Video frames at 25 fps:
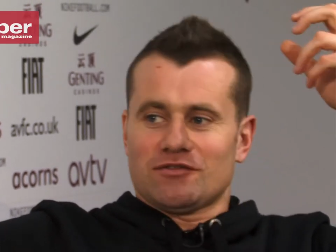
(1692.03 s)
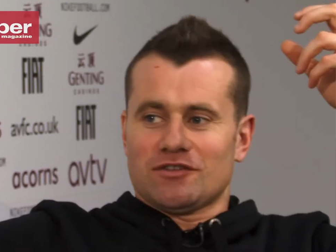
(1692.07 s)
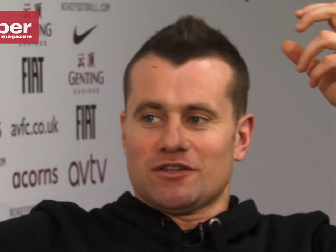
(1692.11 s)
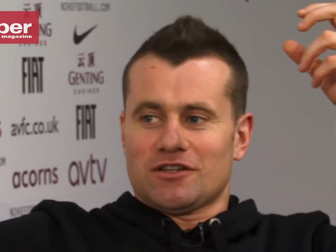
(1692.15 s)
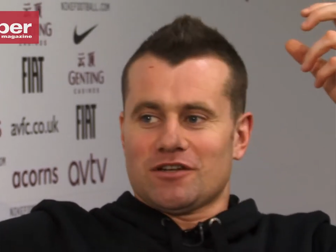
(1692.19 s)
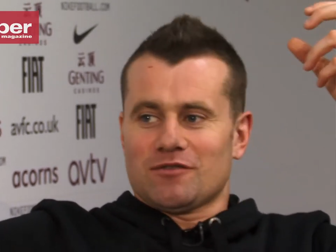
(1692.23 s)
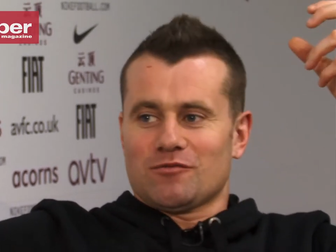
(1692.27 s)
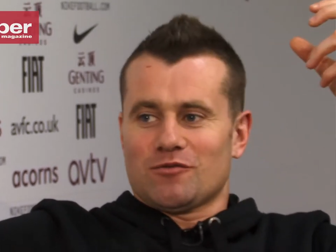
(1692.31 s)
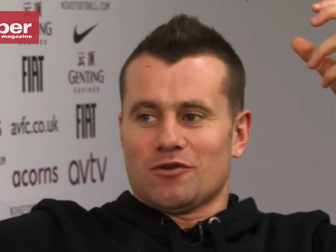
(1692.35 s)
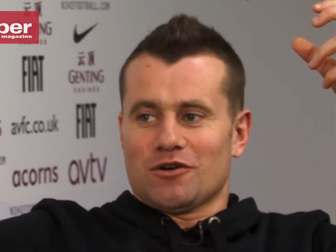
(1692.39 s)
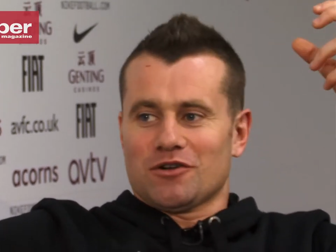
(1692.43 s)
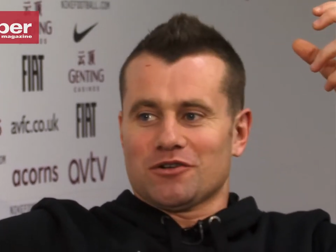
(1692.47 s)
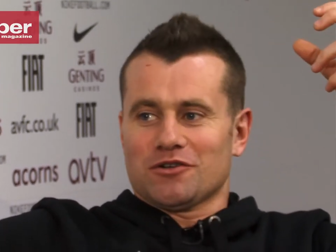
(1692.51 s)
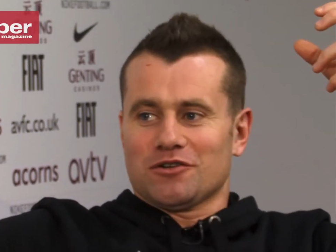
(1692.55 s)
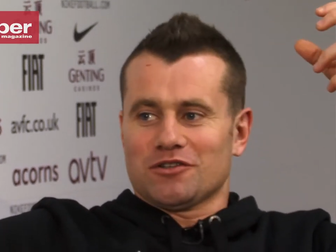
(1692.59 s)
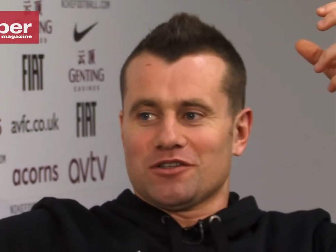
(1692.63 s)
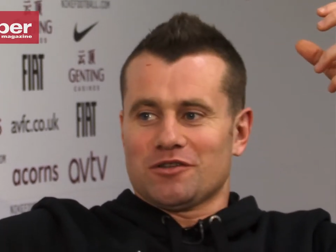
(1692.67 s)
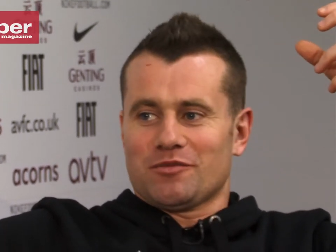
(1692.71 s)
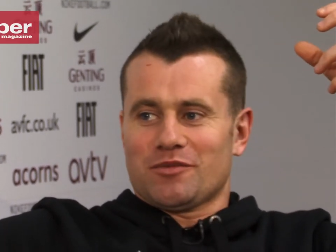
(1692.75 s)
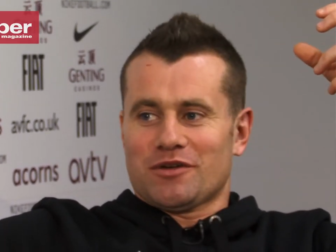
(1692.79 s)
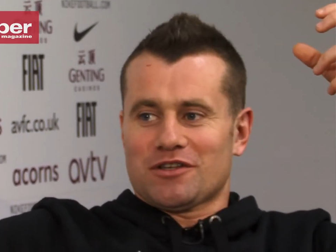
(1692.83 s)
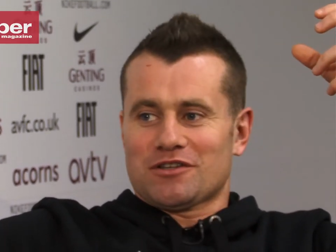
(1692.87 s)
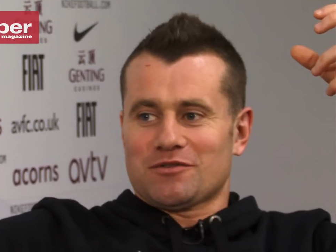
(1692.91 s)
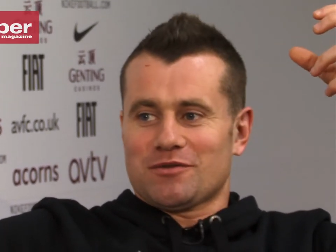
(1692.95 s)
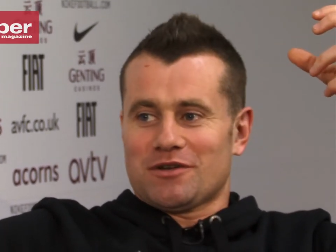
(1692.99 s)
He'd come walking onto the
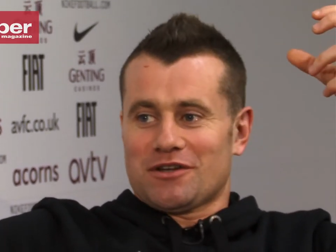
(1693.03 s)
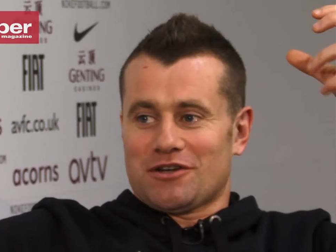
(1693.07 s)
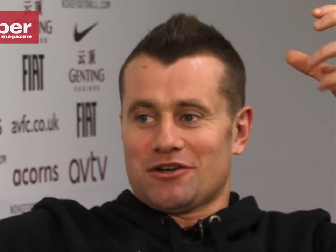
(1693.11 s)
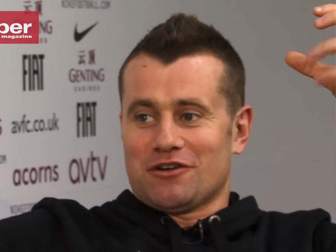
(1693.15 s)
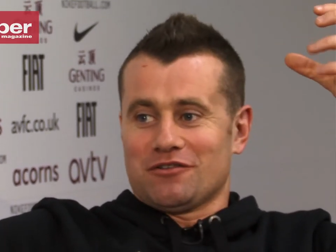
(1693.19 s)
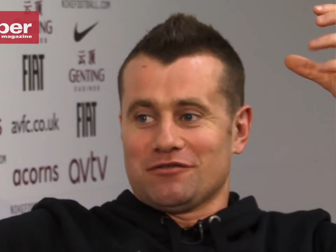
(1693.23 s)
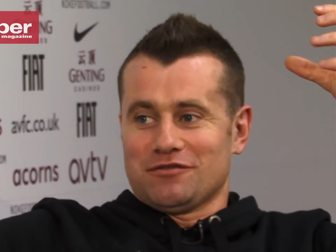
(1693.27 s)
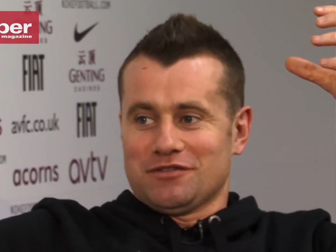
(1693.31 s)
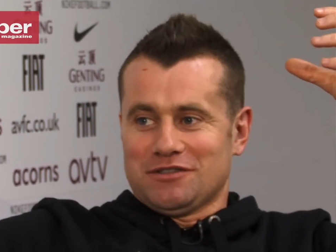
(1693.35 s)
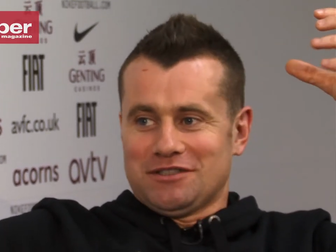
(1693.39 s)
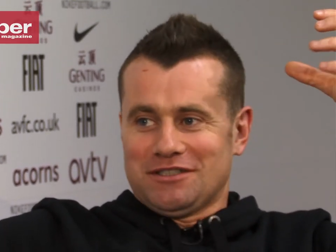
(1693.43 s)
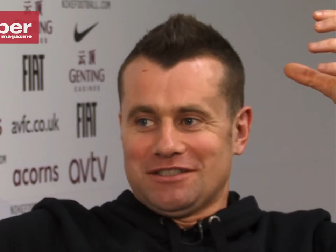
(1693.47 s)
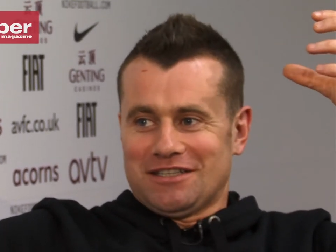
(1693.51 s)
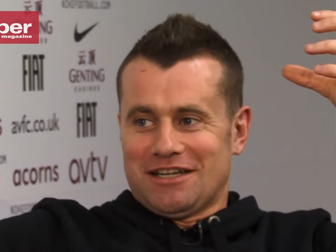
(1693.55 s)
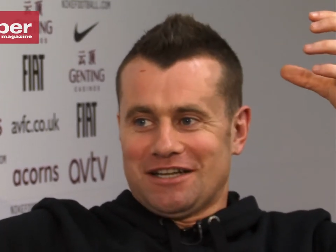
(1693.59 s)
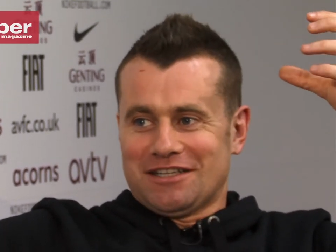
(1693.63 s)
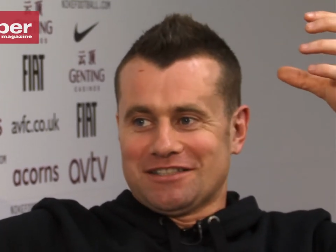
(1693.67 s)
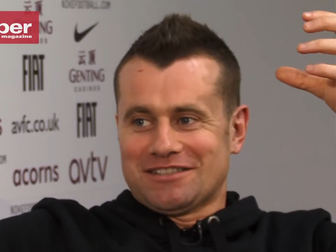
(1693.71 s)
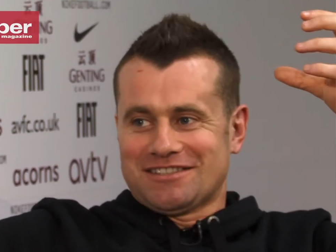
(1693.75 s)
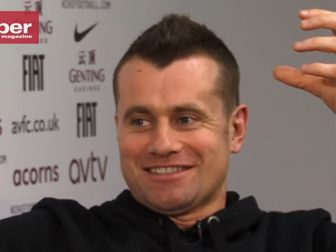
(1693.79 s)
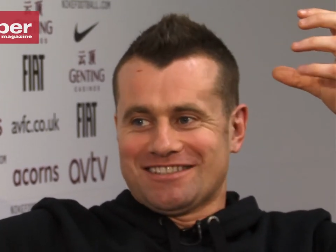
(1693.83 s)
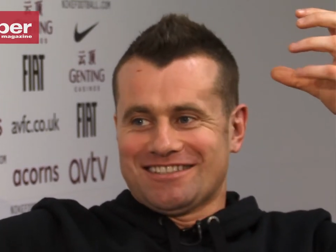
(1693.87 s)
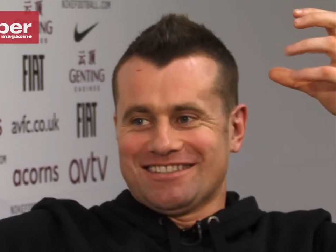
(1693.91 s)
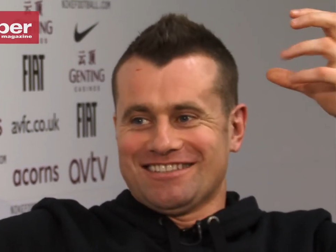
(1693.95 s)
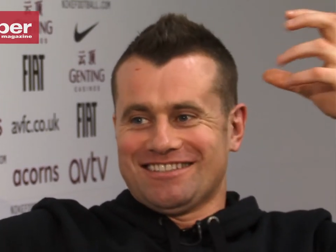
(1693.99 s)
pitch with a coffee in his hand
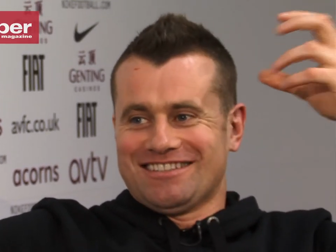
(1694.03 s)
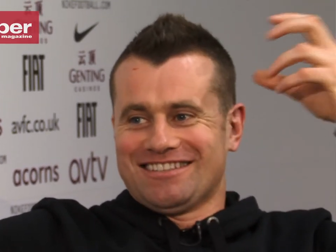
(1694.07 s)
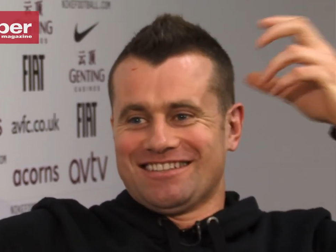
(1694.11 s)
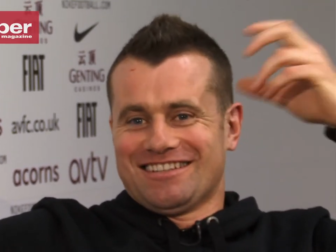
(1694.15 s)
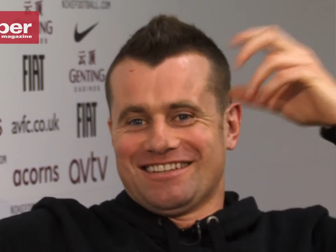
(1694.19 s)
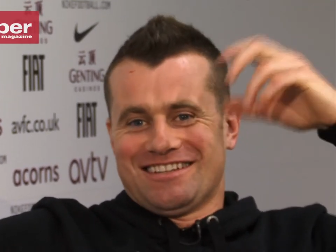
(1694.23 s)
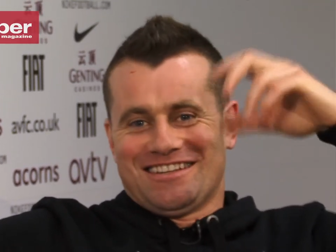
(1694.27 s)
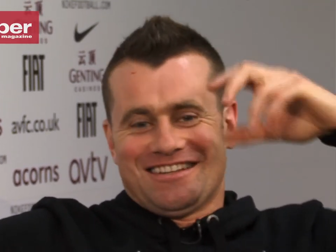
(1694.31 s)
still.